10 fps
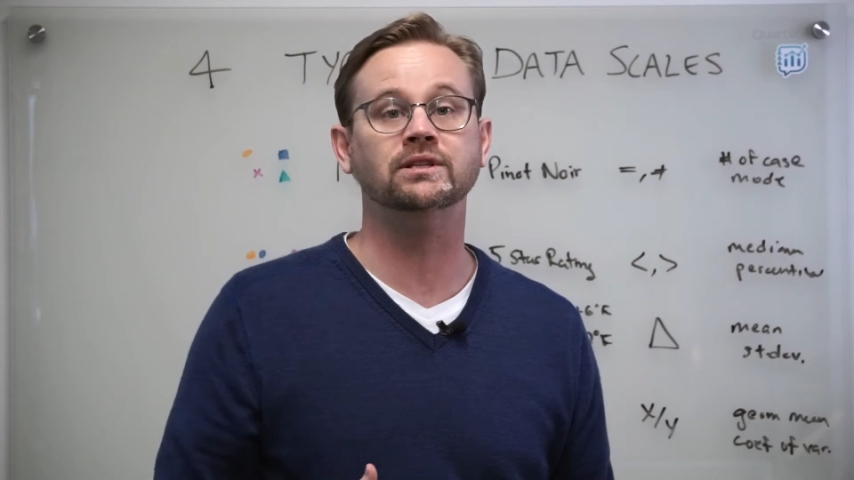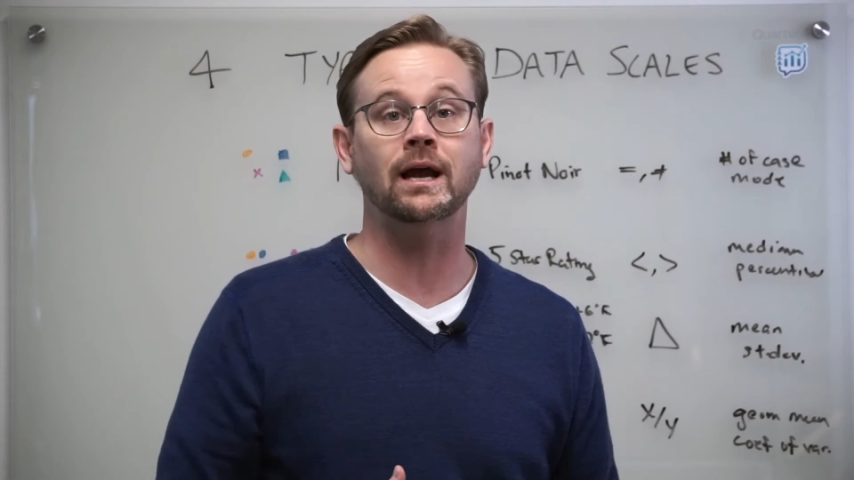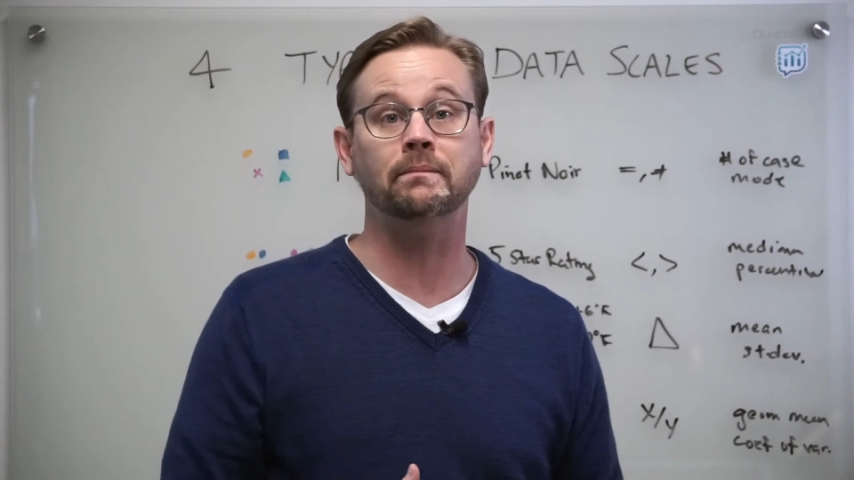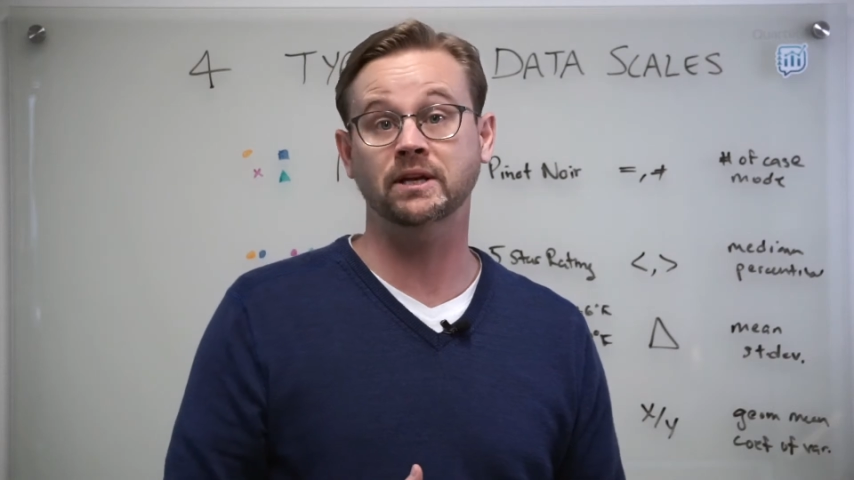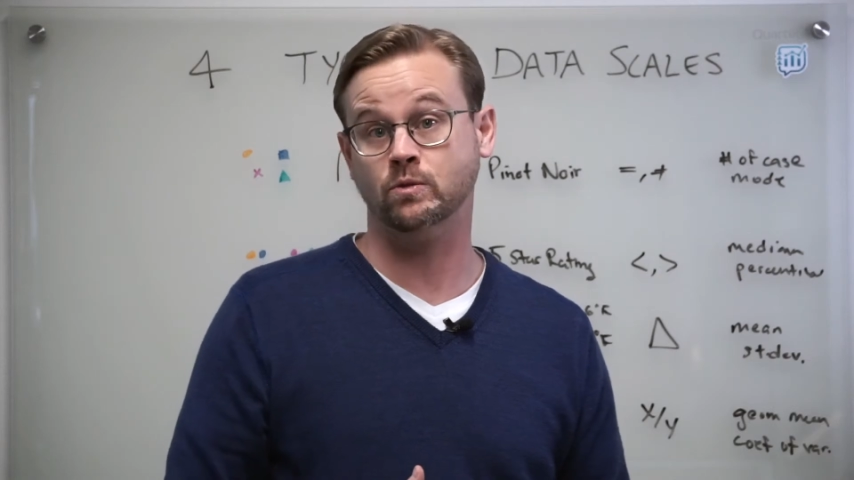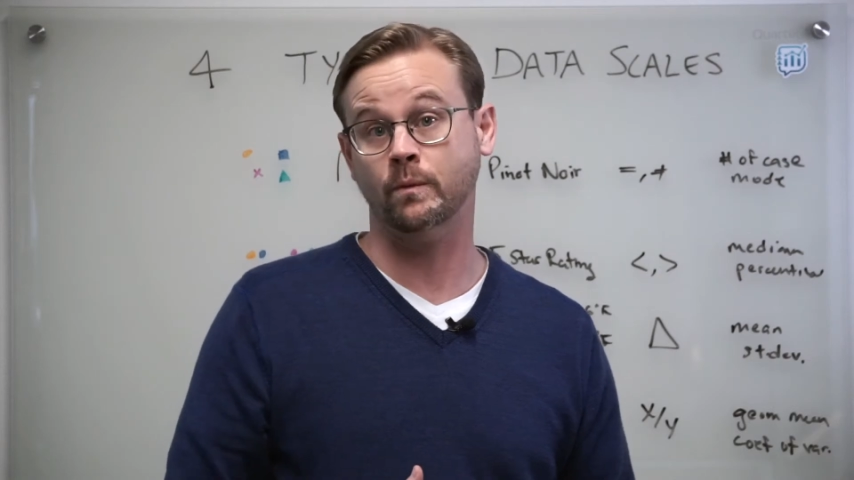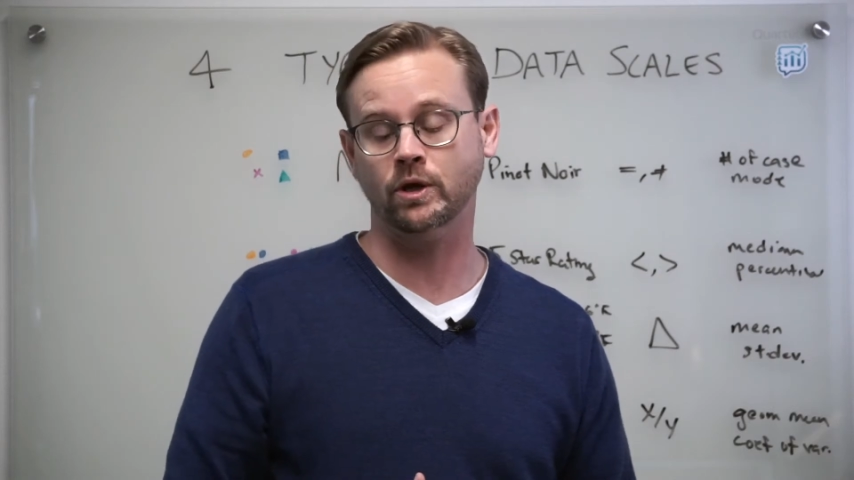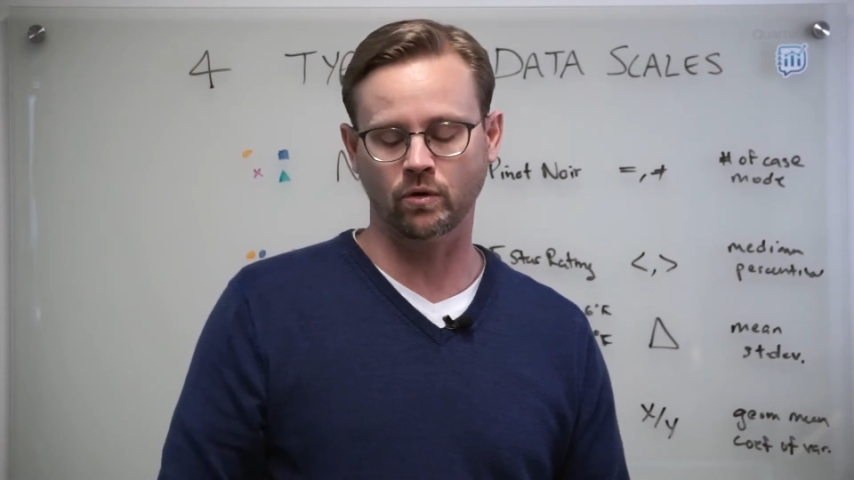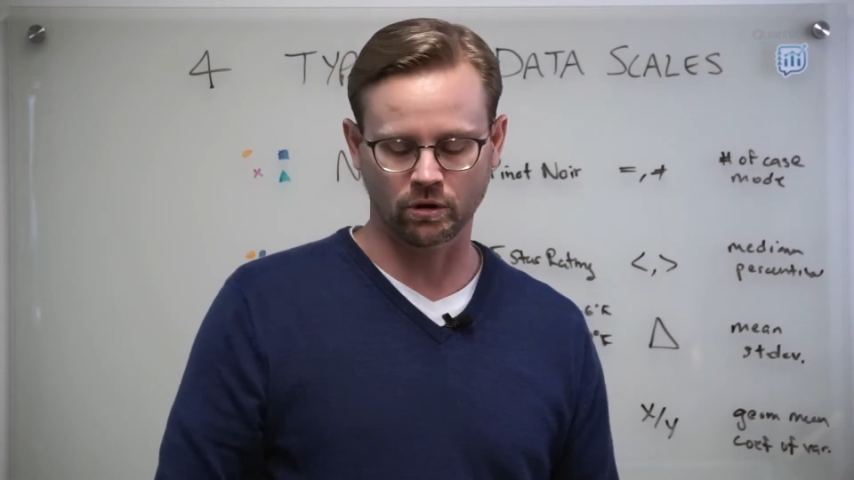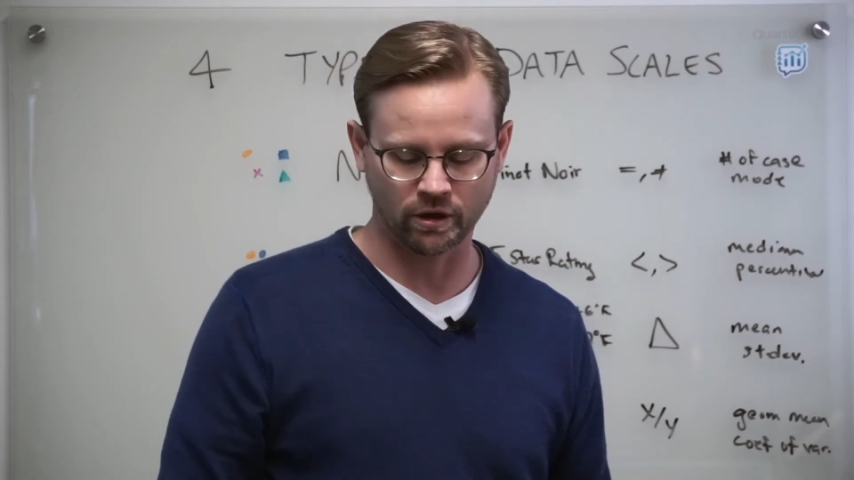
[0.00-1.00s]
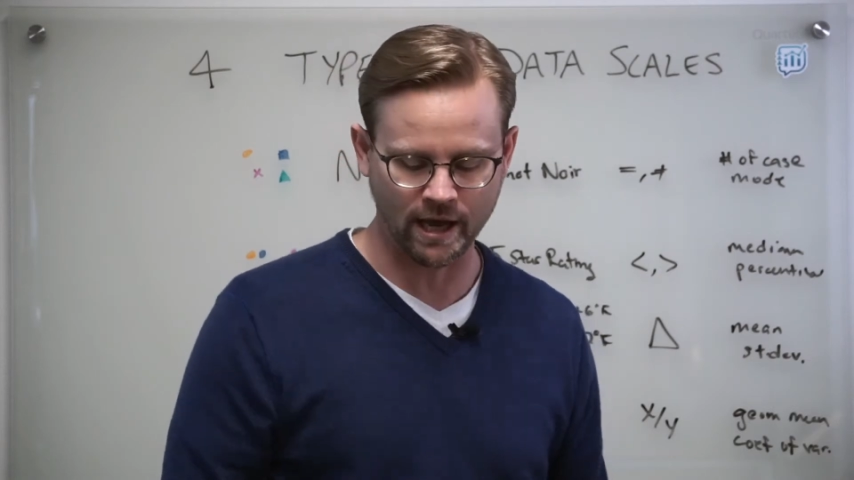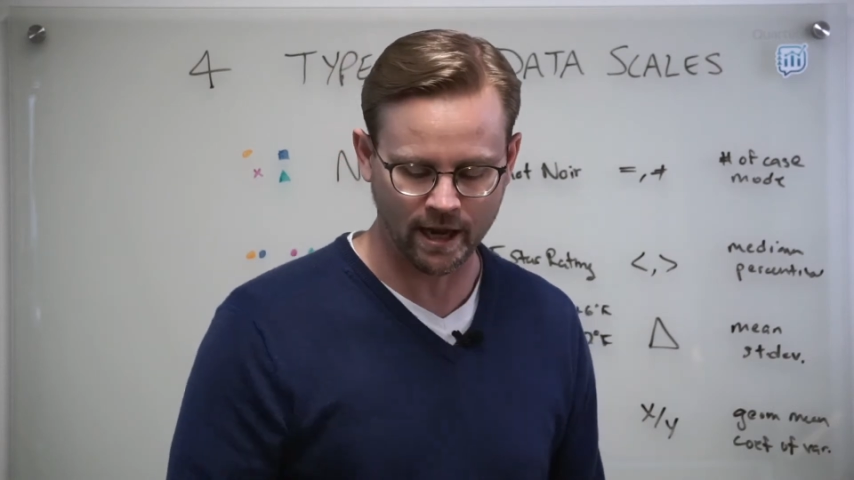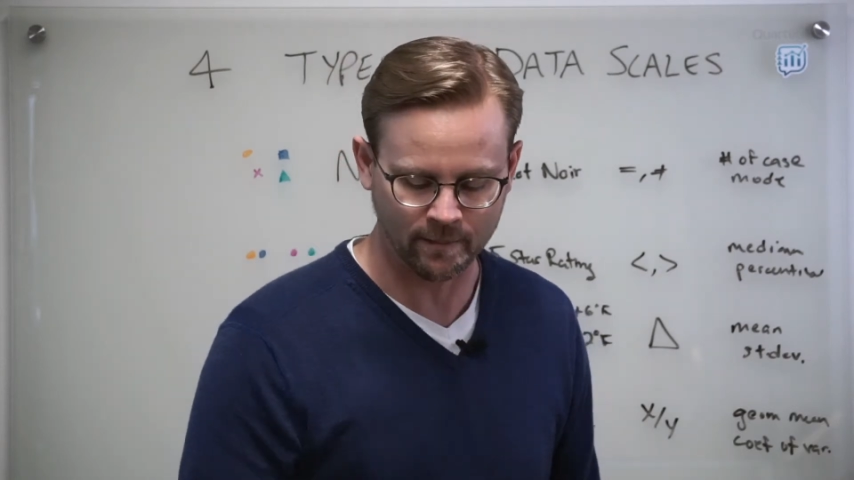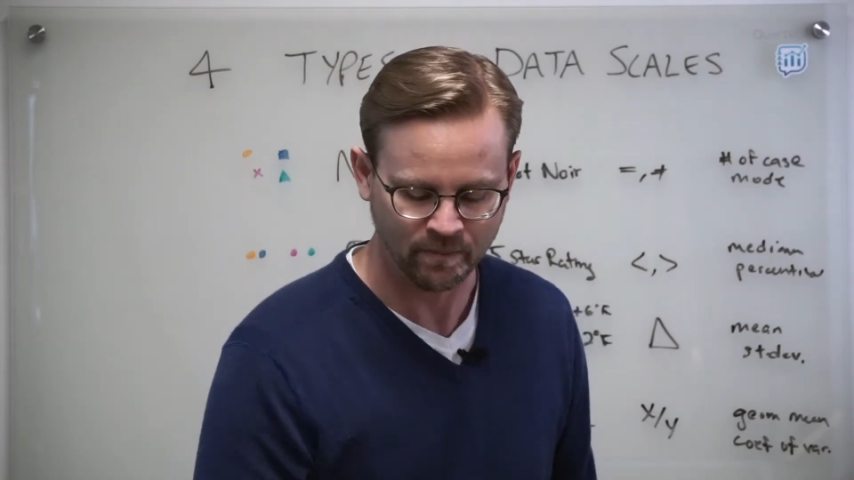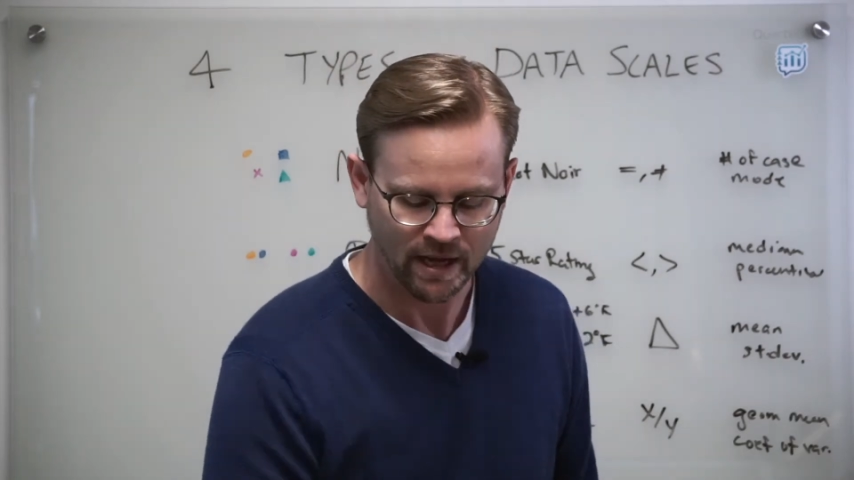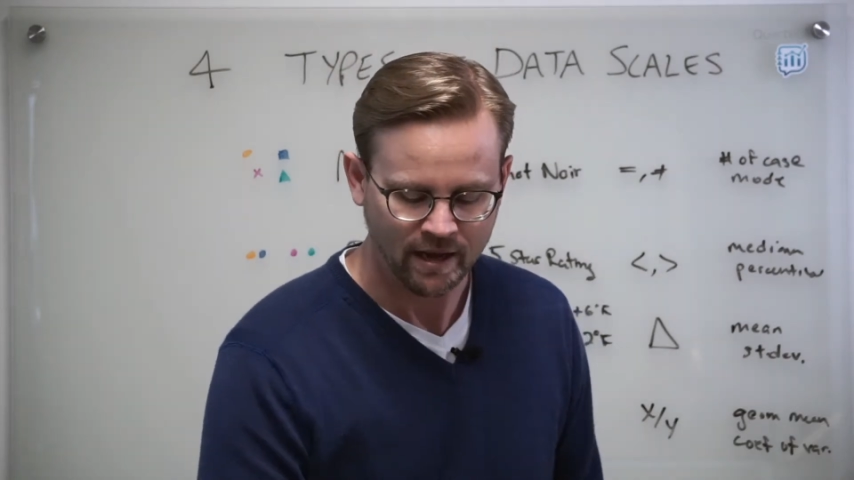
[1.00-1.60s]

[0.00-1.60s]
type is when we go to look at it.